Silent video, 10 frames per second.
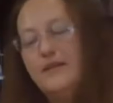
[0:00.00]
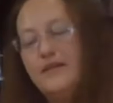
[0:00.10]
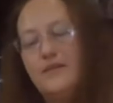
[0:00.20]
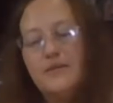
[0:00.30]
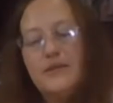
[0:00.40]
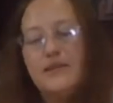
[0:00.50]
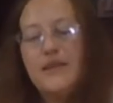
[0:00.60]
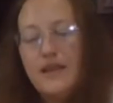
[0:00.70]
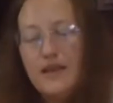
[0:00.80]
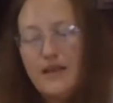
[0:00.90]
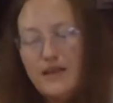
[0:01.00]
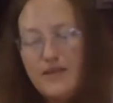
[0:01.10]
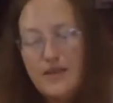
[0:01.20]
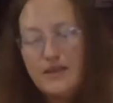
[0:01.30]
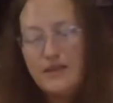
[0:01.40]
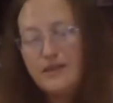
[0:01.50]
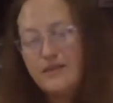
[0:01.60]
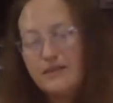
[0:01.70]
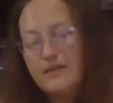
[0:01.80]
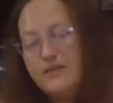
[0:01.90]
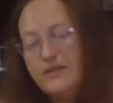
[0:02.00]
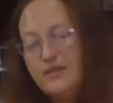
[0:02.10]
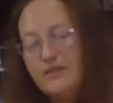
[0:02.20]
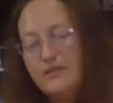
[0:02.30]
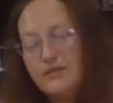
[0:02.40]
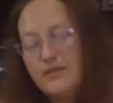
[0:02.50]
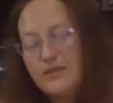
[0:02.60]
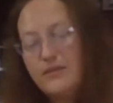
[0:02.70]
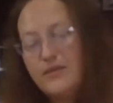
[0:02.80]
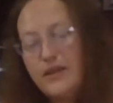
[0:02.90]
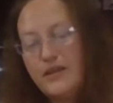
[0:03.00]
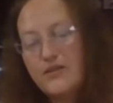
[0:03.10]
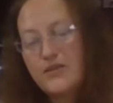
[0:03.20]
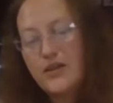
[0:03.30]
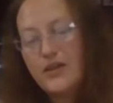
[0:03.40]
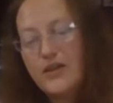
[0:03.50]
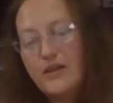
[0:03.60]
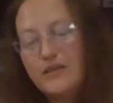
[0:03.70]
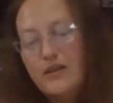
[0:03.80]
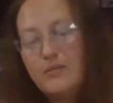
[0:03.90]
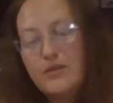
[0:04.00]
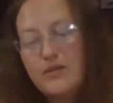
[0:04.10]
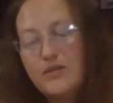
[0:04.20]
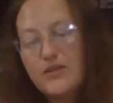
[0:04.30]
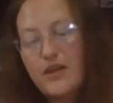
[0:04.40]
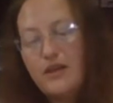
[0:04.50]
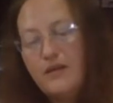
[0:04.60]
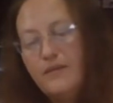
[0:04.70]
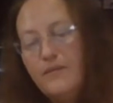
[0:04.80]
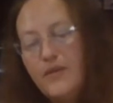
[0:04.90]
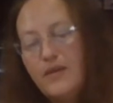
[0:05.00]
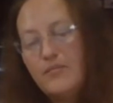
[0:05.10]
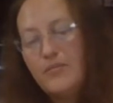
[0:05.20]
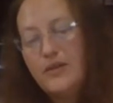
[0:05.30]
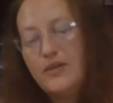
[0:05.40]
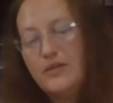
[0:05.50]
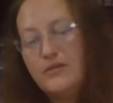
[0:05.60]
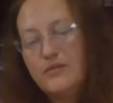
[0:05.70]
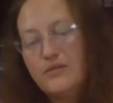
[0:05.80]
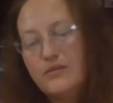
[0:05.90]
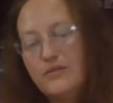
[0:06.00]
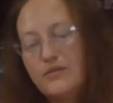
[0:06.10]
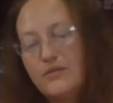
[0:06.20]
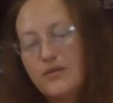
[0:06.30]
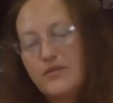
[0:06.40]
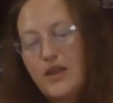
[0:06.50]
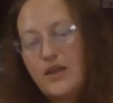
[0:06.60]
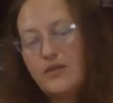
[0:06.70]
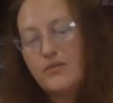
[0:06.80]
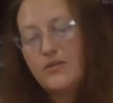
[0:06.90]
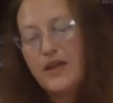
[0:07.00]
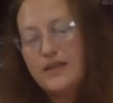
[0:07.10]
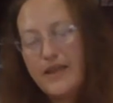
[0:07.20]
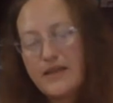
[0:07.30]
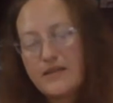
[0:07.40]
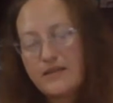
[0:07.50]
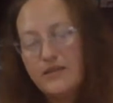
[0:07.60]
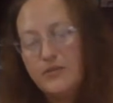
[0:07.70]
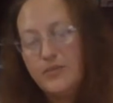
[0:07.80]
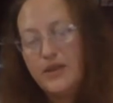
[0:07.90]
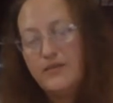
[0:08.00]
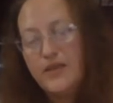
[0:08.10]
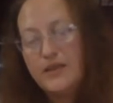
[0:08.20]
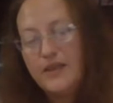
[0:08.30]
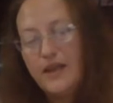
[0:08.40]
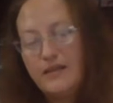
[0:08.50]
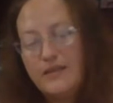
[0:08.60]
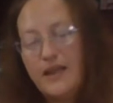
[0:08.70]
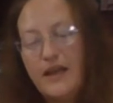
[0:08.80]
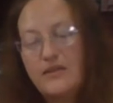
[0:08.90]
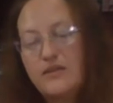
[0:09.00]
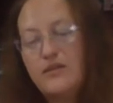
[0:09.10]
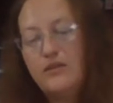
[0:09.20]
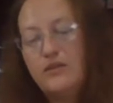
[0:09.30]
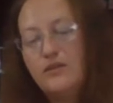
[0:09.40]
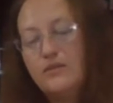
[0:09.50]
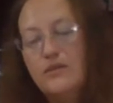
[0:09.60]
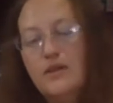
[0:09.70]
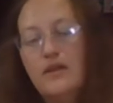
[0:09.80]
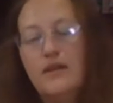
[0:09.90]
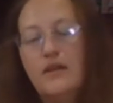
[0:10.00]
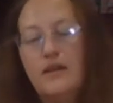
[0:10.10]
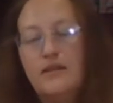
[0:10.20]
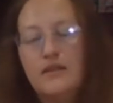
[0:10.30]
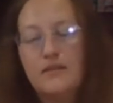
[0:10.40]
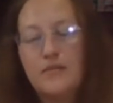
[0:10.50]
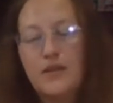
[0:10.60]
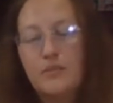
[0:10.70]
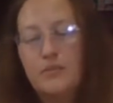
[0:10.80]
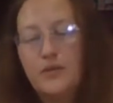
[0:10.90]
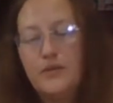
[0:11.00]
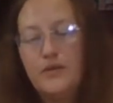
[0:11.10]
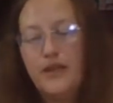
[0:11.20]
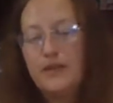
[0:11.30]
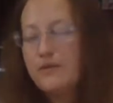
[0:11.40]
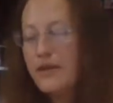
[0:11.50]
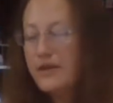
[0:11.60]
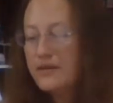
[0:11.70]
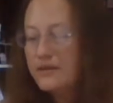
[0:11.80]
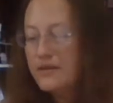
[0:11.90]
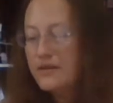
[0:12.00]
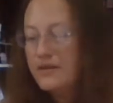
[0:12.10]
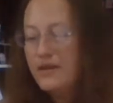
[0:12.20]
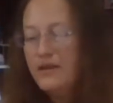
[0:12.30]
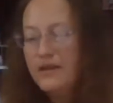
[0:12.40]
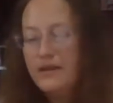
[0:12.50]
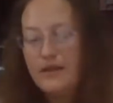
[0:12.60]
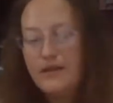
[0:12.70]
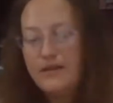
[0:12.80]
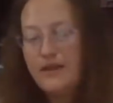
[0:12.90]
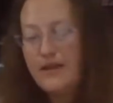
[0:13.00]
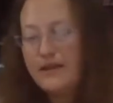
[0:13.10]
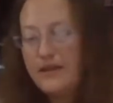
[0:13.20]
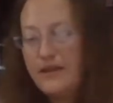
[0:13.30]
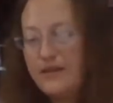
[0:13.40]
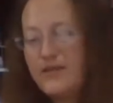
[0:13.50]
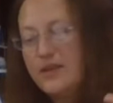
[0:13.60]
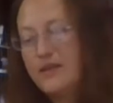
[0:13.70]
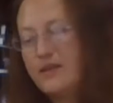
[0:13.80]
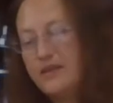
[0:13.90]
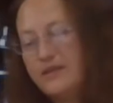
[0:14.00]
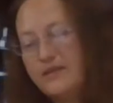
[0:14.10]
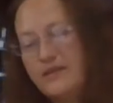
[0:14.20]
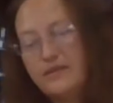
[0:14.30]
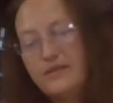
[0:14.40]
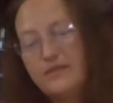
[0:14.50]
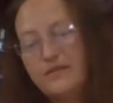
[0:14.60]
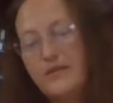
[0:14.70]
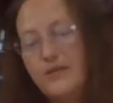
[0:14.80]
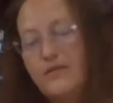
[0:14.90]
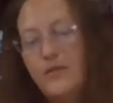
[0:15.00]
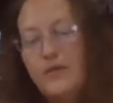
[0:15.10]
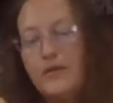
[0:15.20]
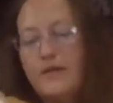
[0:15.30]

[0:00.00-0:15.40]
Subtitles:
once again, I have done the do like you're starting a double crochet, but don't crochet through that last loop, and I've done that in the last 2. And then I'm going to pull that around, and that gives us row 4.